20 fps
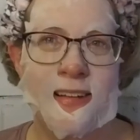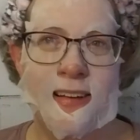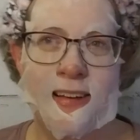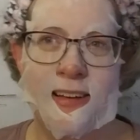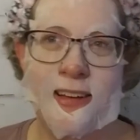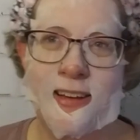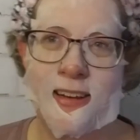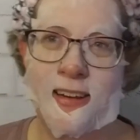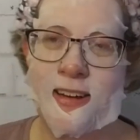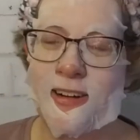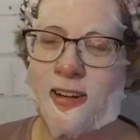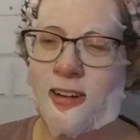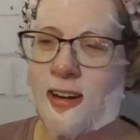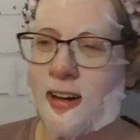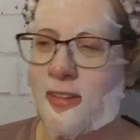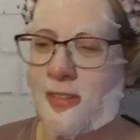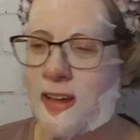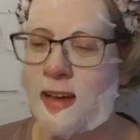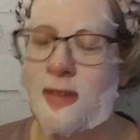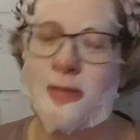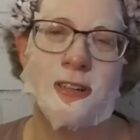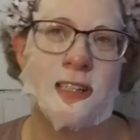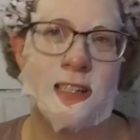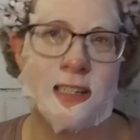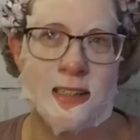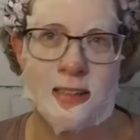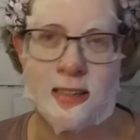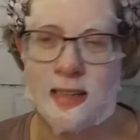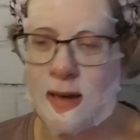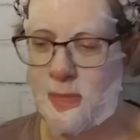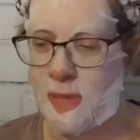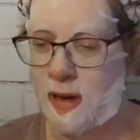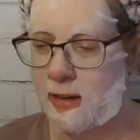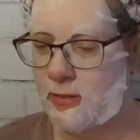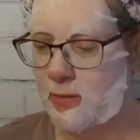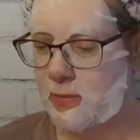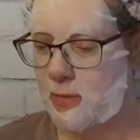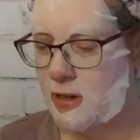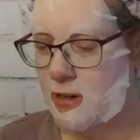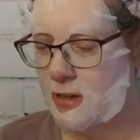you can hear her off camera. She just got back
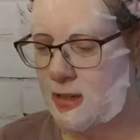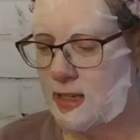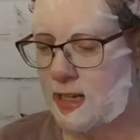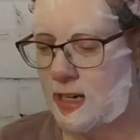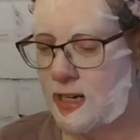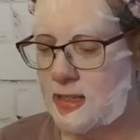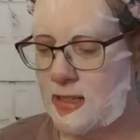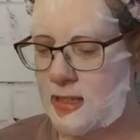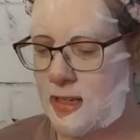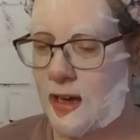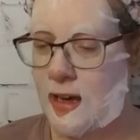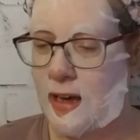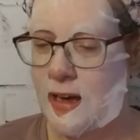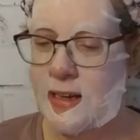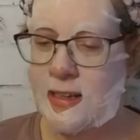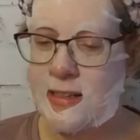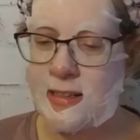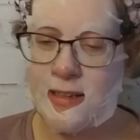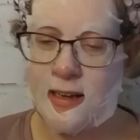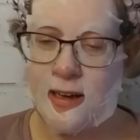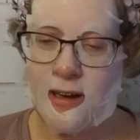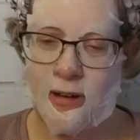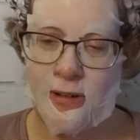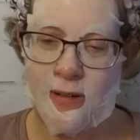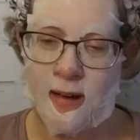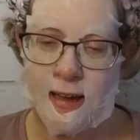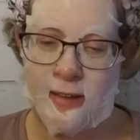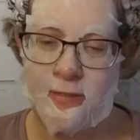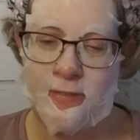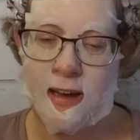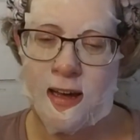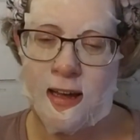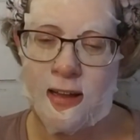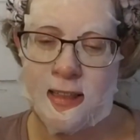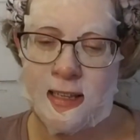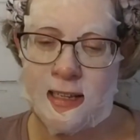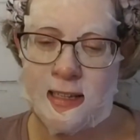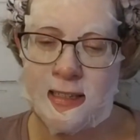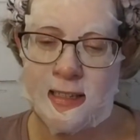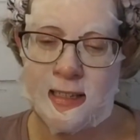from Girl Scouts. So I found
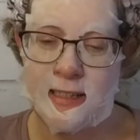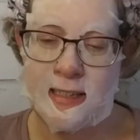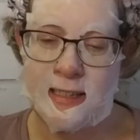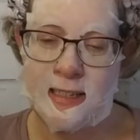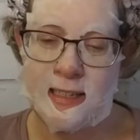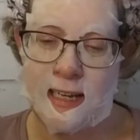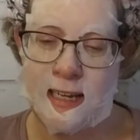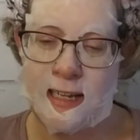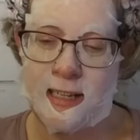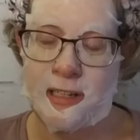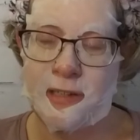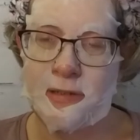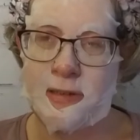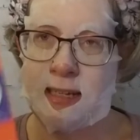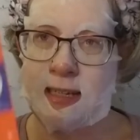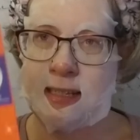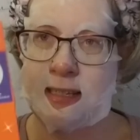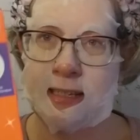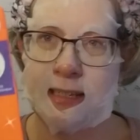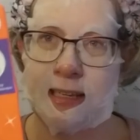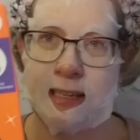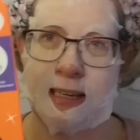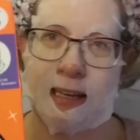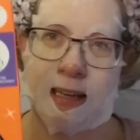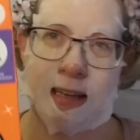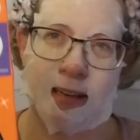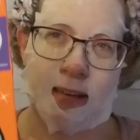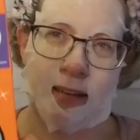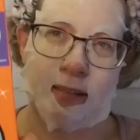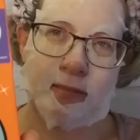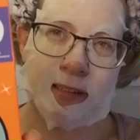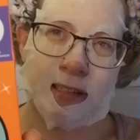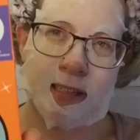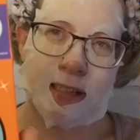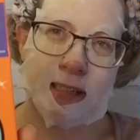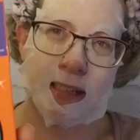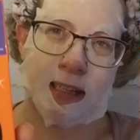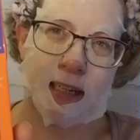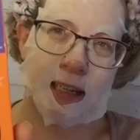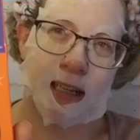this Stay Dewy Skin, which
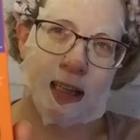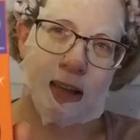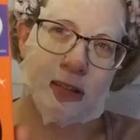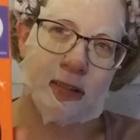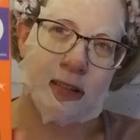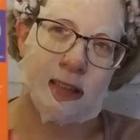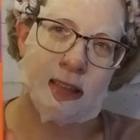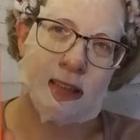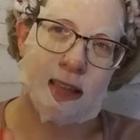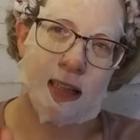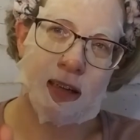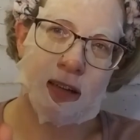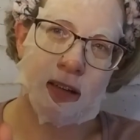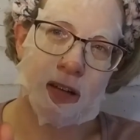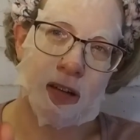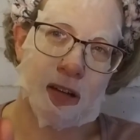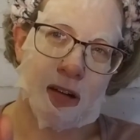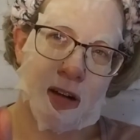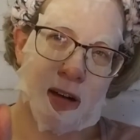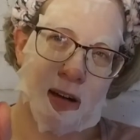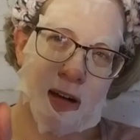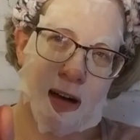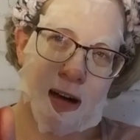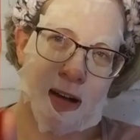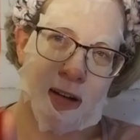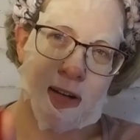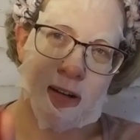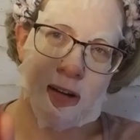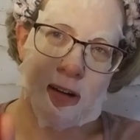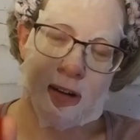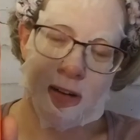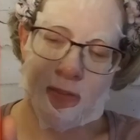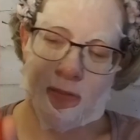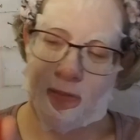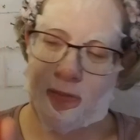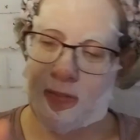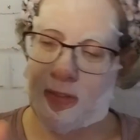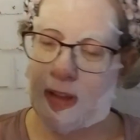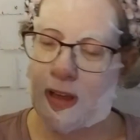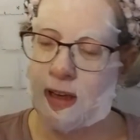is like a little seal or otter.
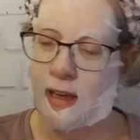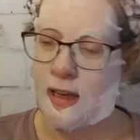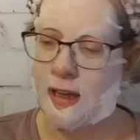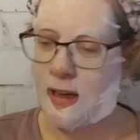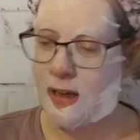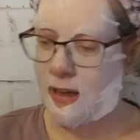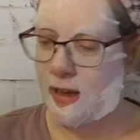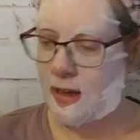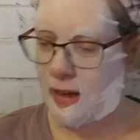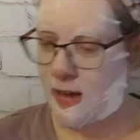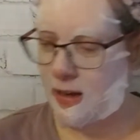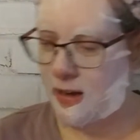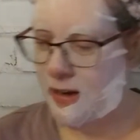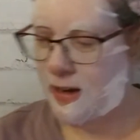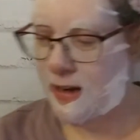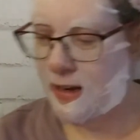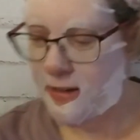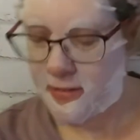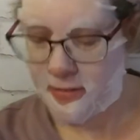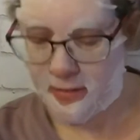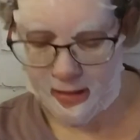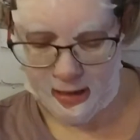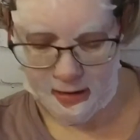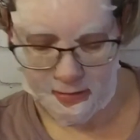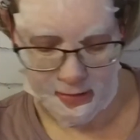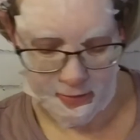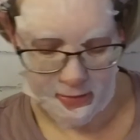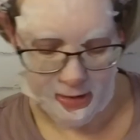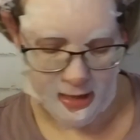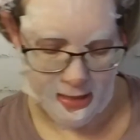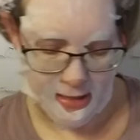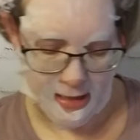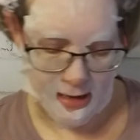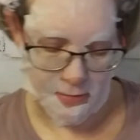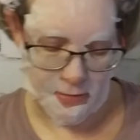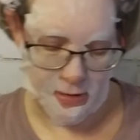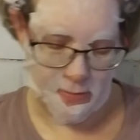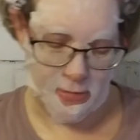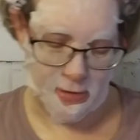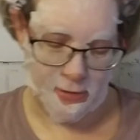There, I don't think we've done that
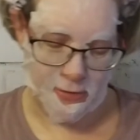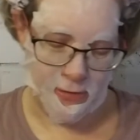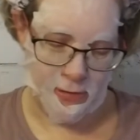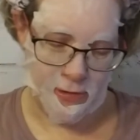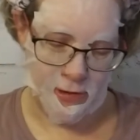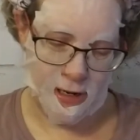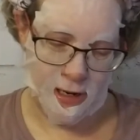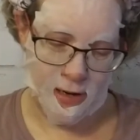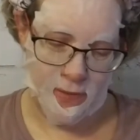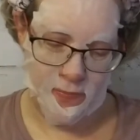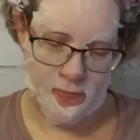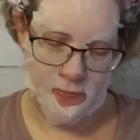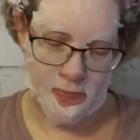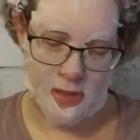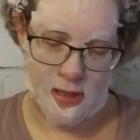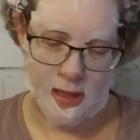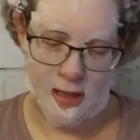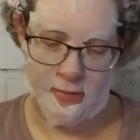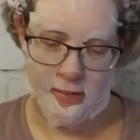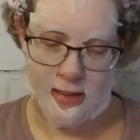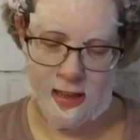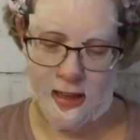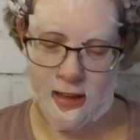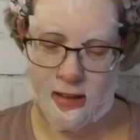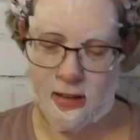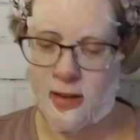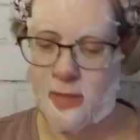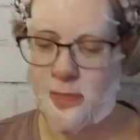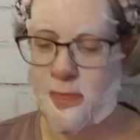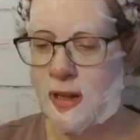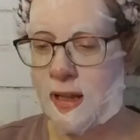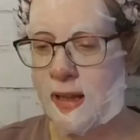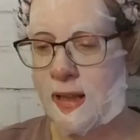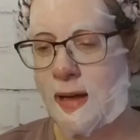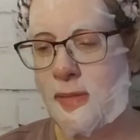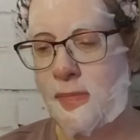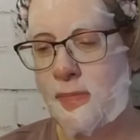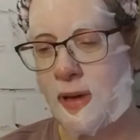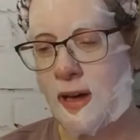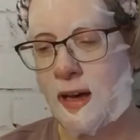one before. I found
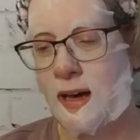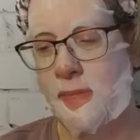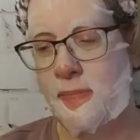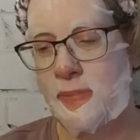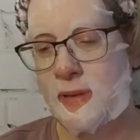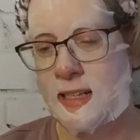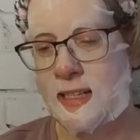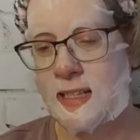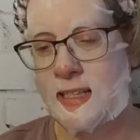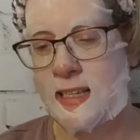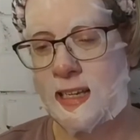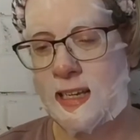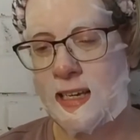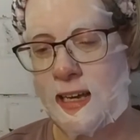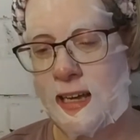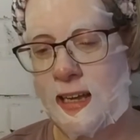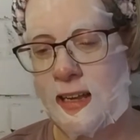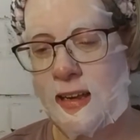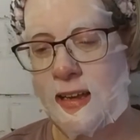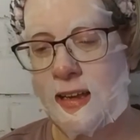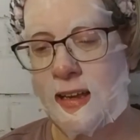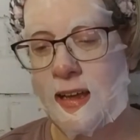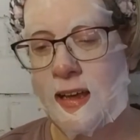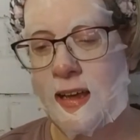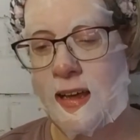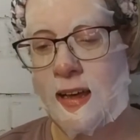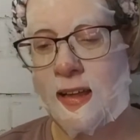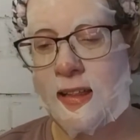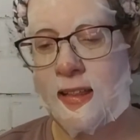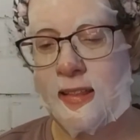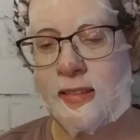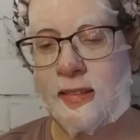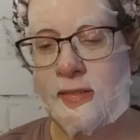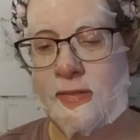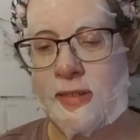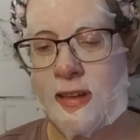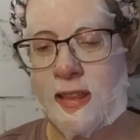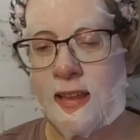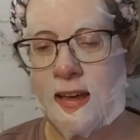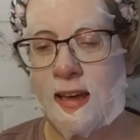Plump Up Skin
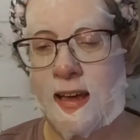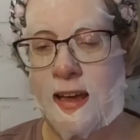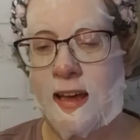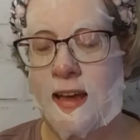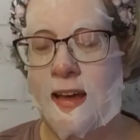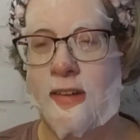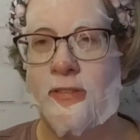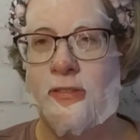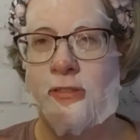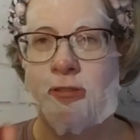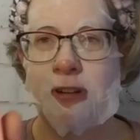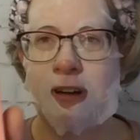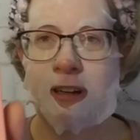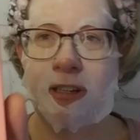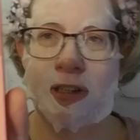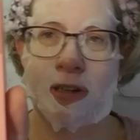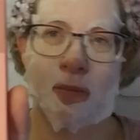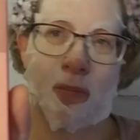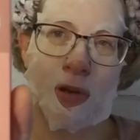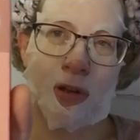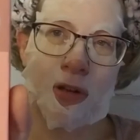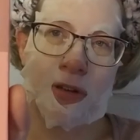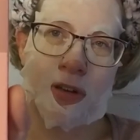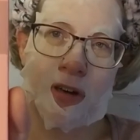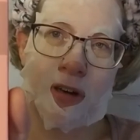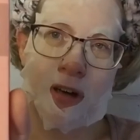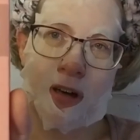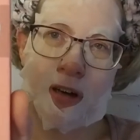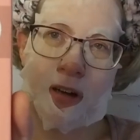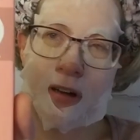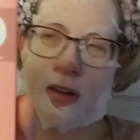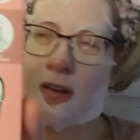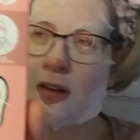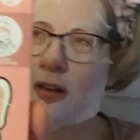with a French bulldog